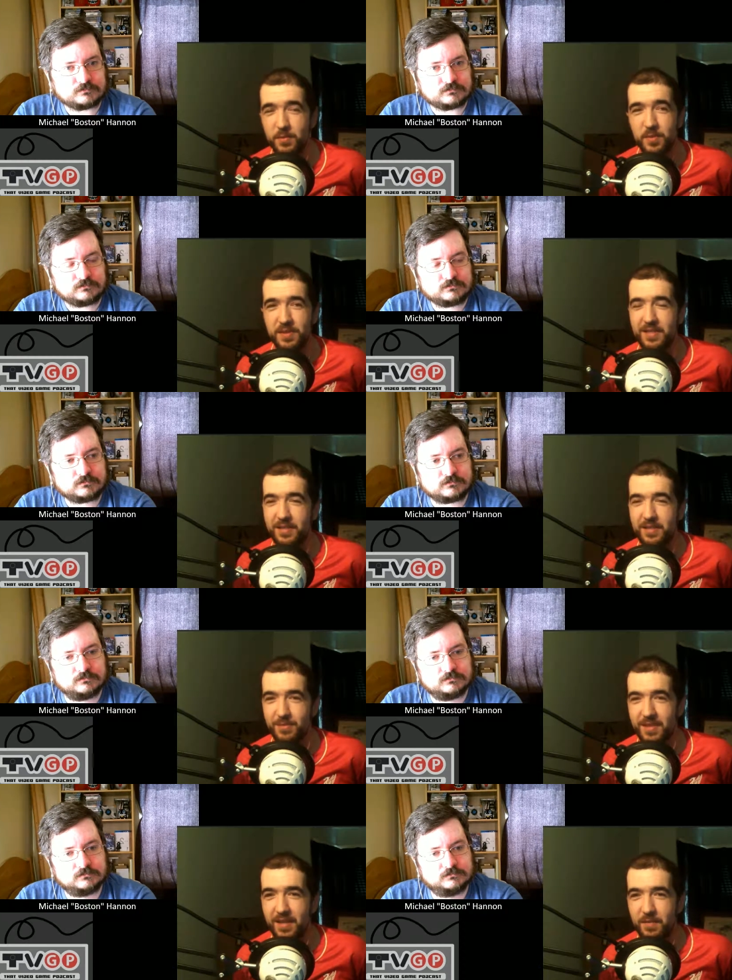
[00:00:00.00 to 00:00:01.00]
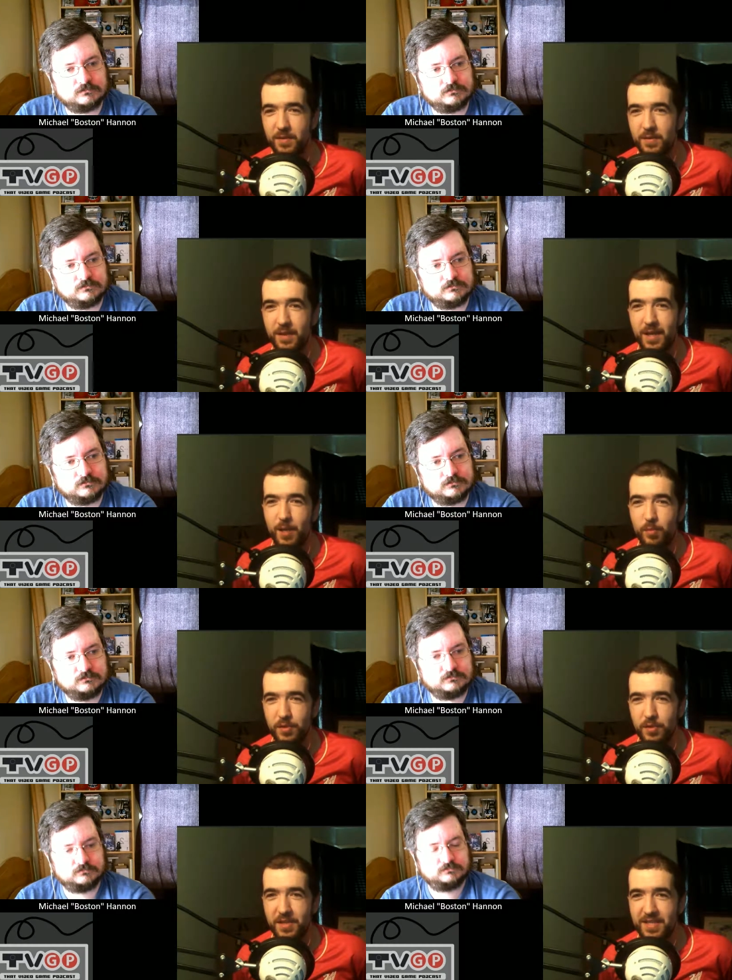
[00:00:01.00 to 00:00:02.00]
Speaker 1: deals with the devil, but
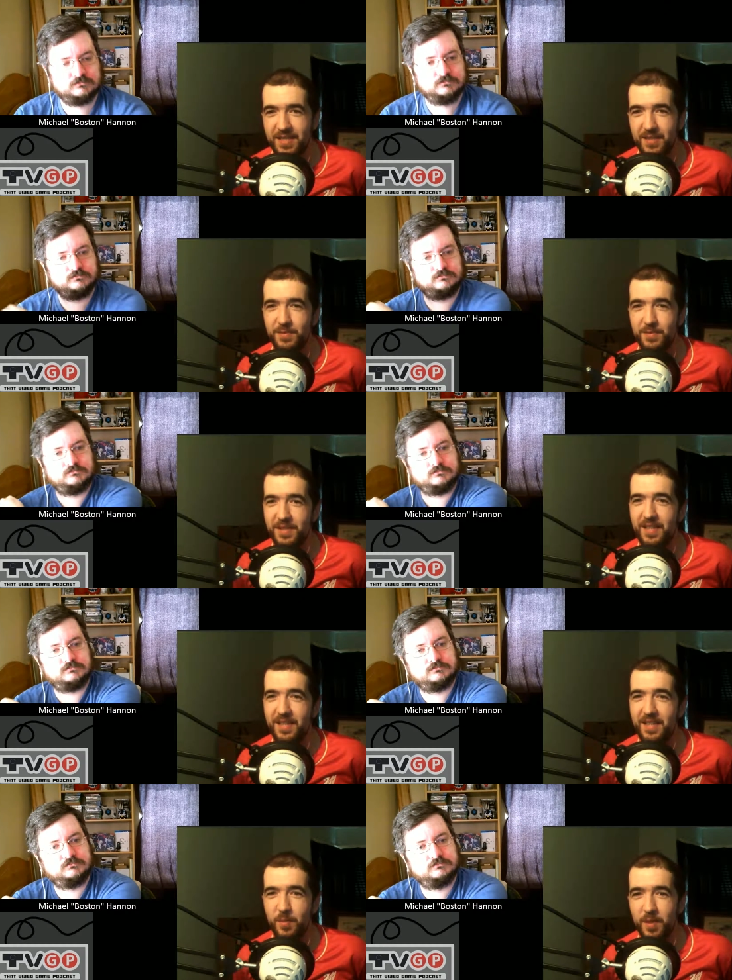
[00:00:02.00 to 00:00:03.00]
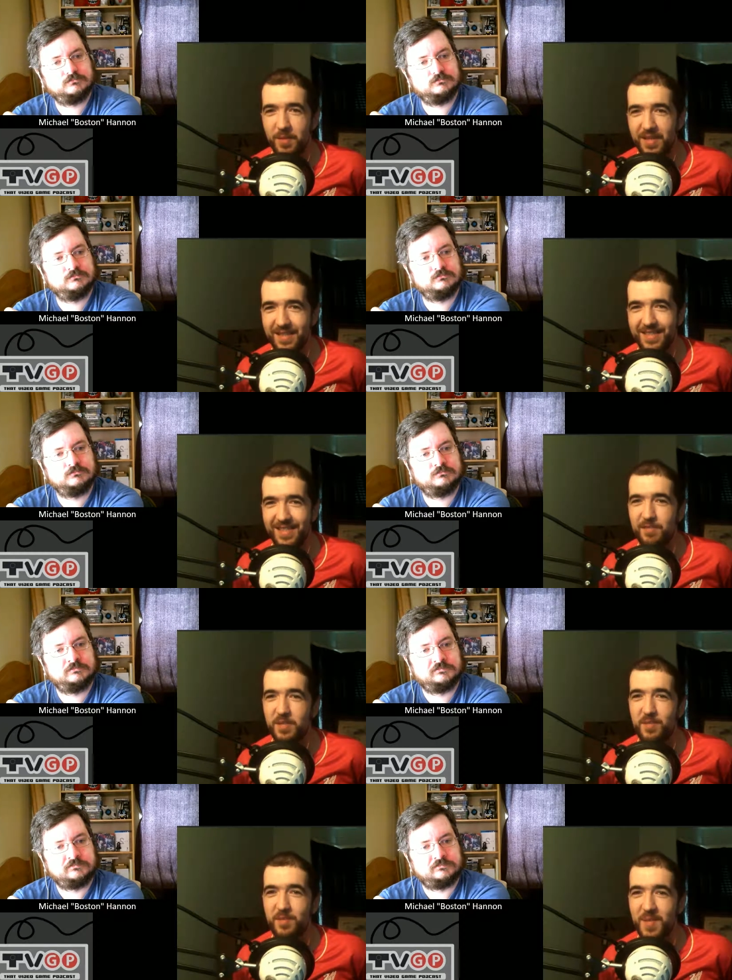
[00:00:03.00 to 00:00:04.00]
these deals with the devil better be things that give me
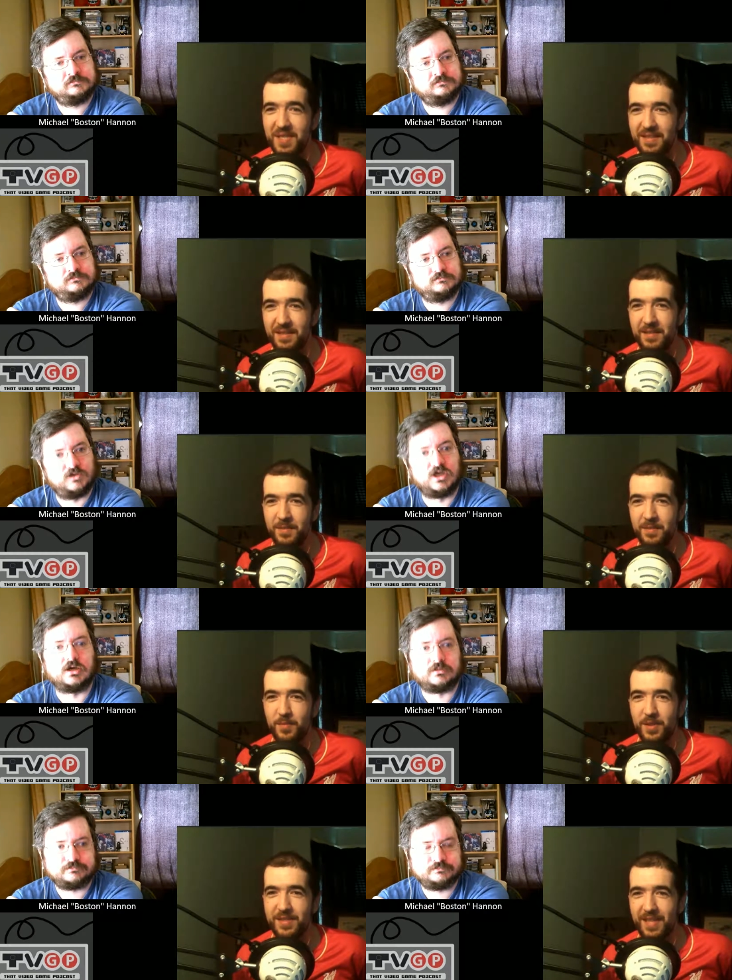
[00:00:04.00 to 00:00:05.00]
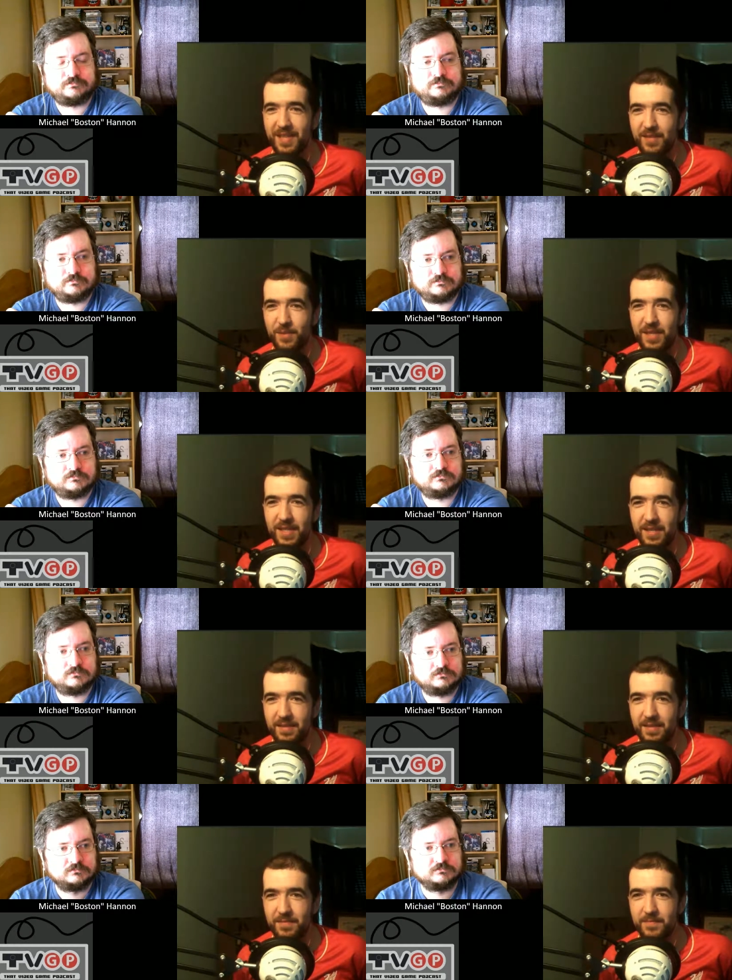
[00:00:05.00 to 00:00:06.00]
speed. Yeah. Because that's what I need.
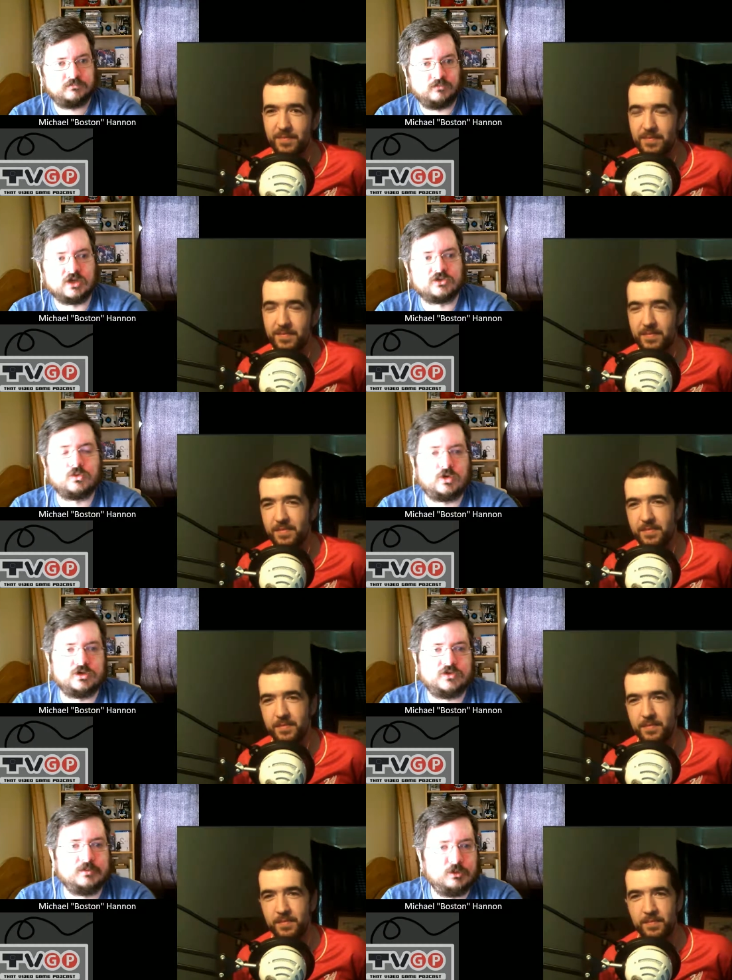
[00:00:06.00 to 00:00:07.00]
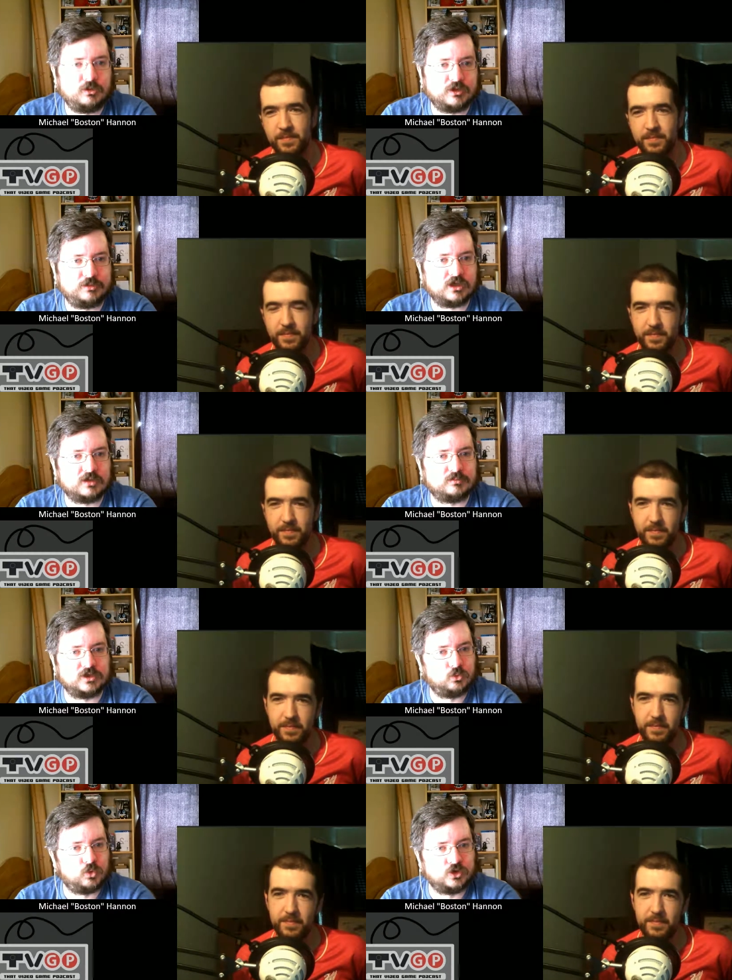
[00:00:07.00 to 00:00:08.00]
Speaker 2: Yeah, it's the one time you want to pick up
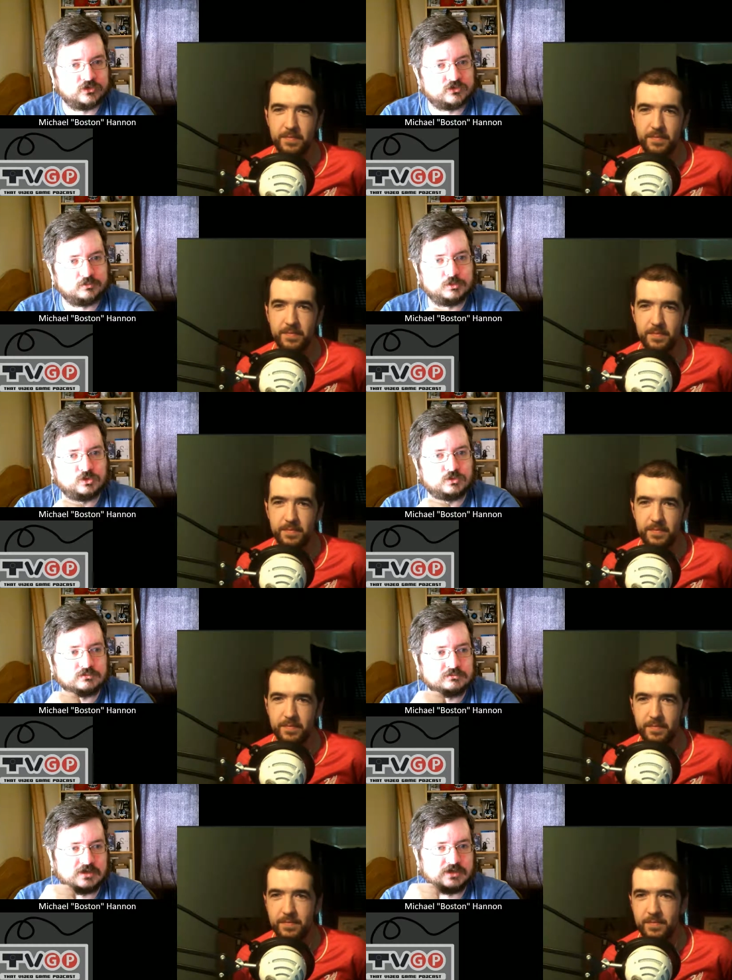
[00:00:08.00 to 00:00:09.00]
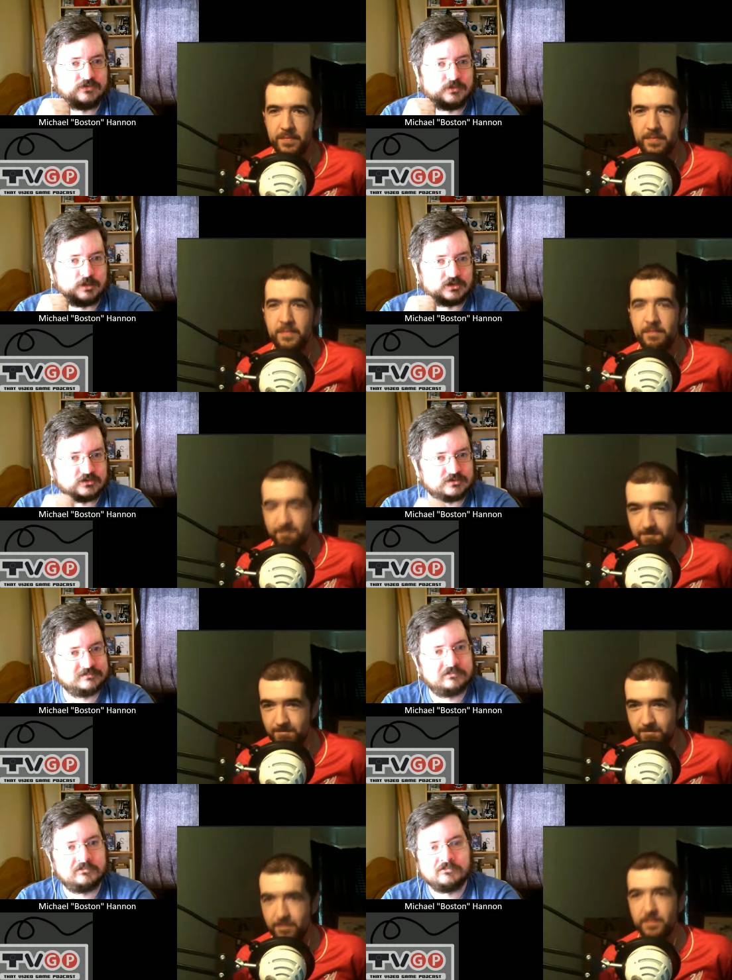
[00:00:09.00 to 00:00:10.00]
like wooden spoon and the belt.
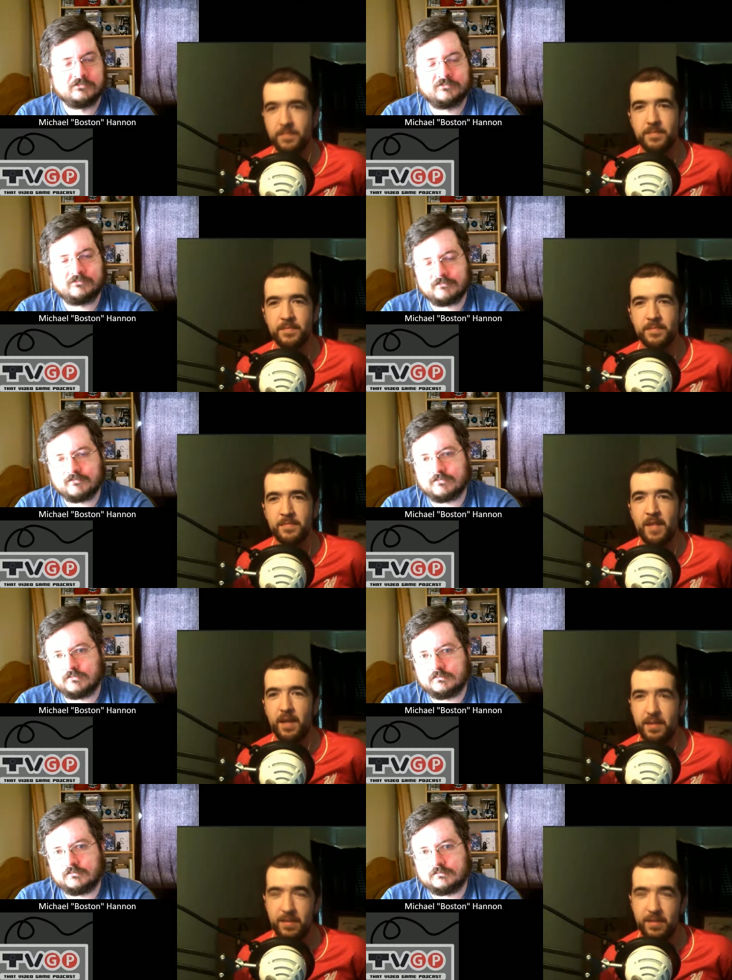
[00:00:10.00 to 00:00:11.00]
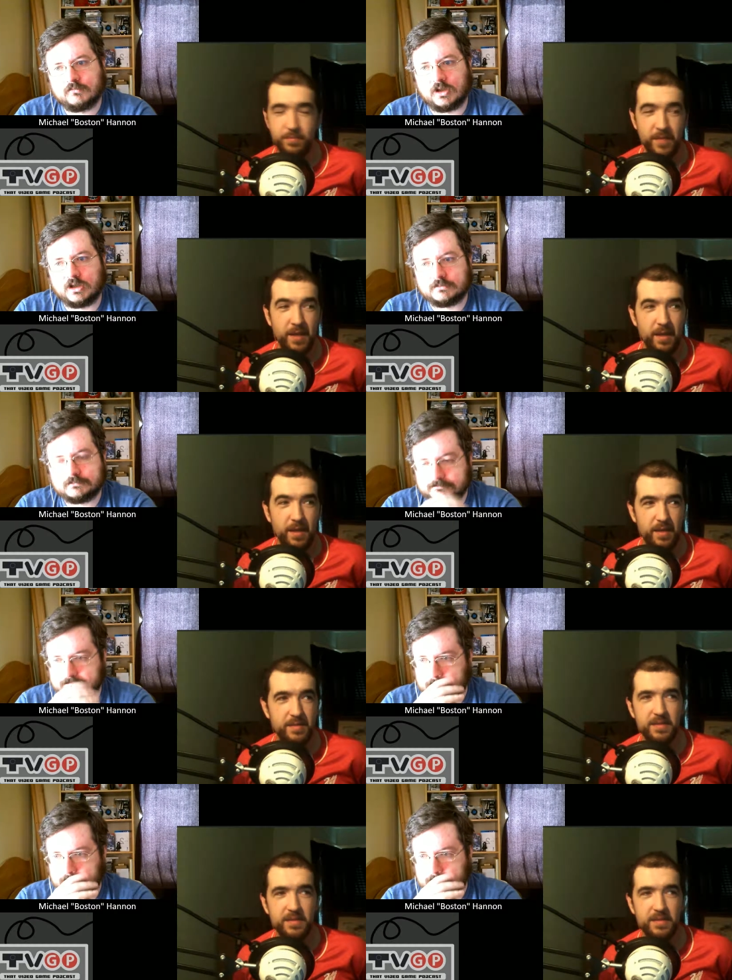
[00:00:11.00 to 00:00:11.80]
Mm-hmm. Yep. Yeah. It's
Speaker 1: the same with